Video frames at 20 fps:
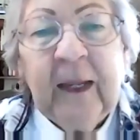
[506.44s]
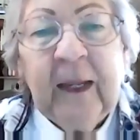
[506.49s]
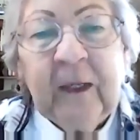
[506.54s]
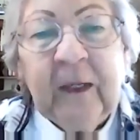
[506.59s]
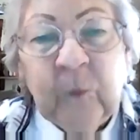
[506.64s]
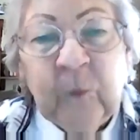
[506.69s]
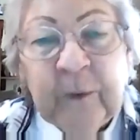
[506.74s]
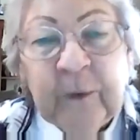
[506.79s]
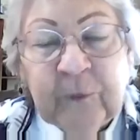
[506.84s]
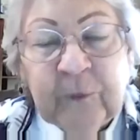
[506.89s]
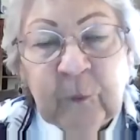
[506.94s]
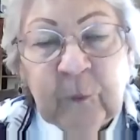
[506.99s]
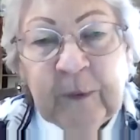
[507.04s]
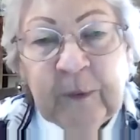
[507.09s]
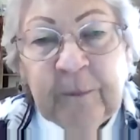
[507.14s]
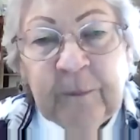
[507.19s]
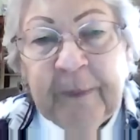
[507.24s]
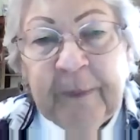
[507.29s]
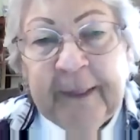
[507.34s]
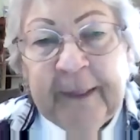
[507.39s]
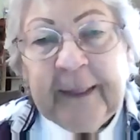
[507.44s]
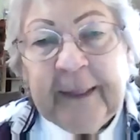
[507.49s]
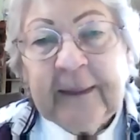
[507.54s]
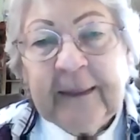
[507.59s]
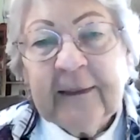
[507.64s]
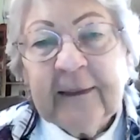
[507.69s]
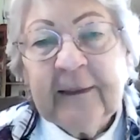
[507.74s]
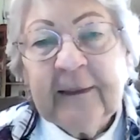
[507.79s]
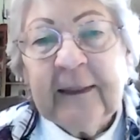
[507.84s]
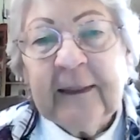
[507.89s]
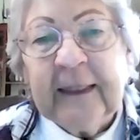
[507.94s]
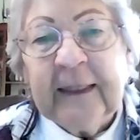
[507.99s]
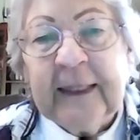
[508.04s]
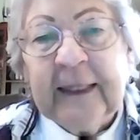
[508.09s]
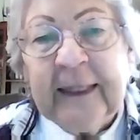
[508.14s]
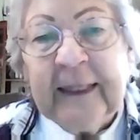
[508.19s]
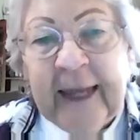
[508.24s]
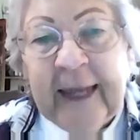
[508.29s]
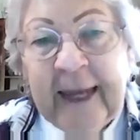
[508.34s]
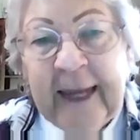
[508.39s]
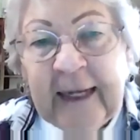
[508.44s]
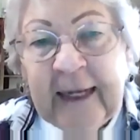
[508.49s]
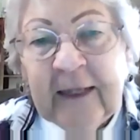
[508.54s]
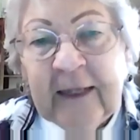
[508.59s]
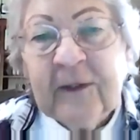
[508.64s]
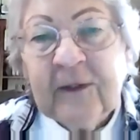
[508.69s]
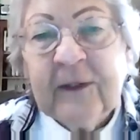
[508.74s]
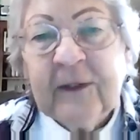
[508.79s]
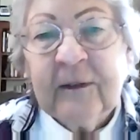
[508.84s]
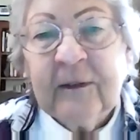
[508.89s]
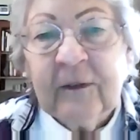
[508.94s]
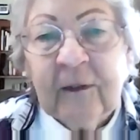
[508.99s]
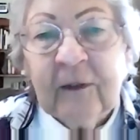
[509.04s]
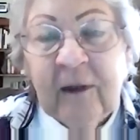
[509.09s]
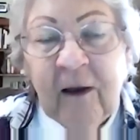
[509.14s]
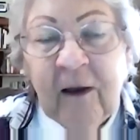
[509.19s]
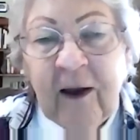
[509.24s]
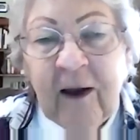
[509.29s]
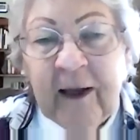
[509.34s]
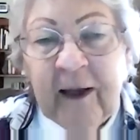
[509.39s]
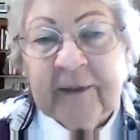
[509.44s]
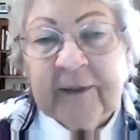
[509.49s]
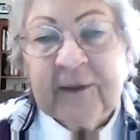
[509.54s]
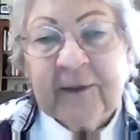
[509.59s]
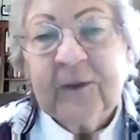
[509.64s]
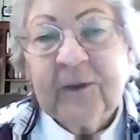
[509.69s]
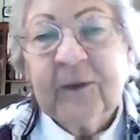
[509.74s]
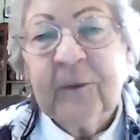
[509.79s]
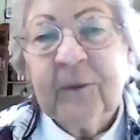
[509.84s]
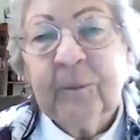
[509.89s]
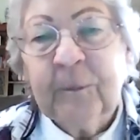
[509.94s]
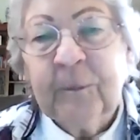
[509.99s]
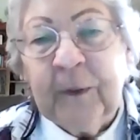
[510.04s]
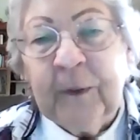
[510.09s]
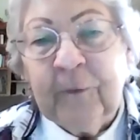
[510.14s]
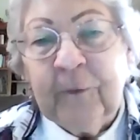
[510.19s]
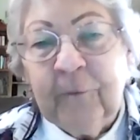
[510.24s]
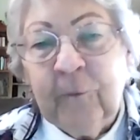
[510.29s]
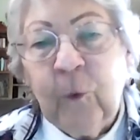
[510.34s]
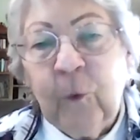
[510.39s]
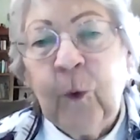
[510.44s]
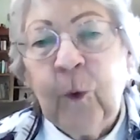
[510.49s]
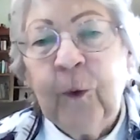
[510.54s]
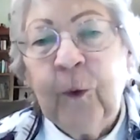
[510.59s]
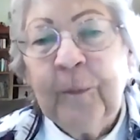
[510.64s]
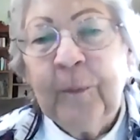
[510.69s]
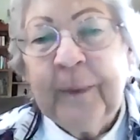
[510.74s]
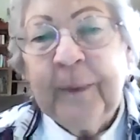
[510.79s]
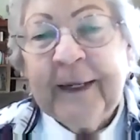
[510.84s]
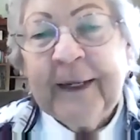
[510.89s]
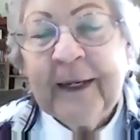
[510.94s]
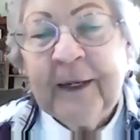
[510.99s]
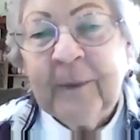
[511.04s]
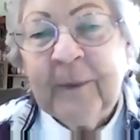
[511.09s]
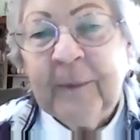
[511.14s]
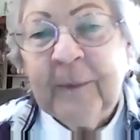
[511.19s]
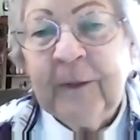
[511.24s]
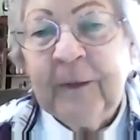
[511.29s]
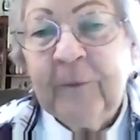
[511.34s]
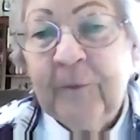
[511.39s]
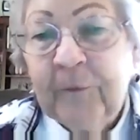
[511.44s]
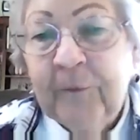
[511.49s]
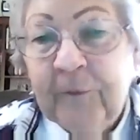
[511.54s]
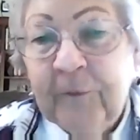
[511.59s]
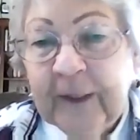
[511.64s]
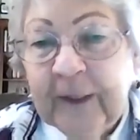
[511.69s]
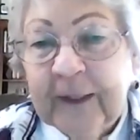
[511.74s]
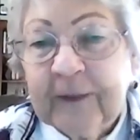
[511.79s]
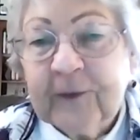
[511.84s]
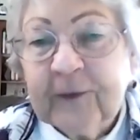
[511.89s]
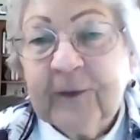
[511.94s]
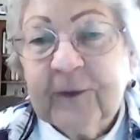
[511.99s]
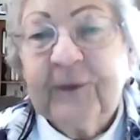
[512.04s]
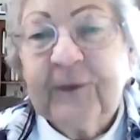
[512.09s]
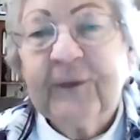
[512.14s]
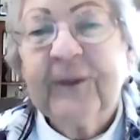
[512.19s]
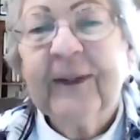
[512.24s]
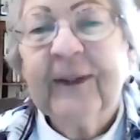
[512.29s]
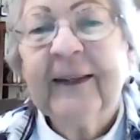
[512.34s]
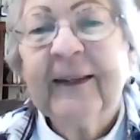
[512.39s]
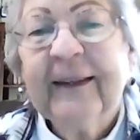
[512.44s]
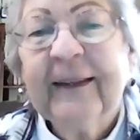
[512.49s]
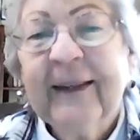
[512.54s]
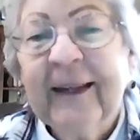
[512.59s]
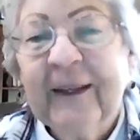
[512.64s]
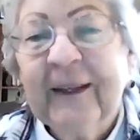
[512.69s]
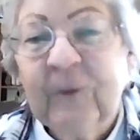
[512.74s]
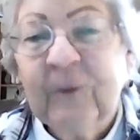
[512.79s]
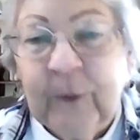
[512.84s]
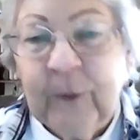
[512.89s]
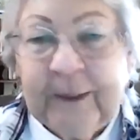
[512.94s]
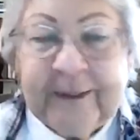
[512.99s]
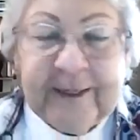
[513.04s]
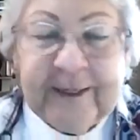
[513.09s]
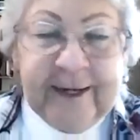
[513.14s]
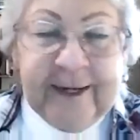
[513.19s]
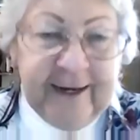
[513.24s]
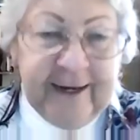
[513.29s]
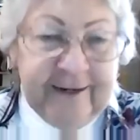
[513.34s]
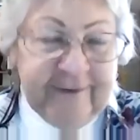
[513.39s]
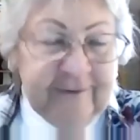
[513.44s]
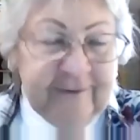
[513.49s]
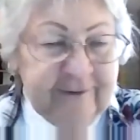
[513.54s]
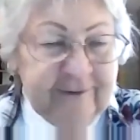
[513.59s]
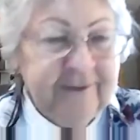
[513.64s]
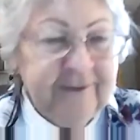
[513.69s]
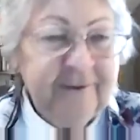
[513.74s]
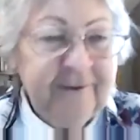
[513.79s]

and was repeatedly gained and lost before becoming fixed and retained.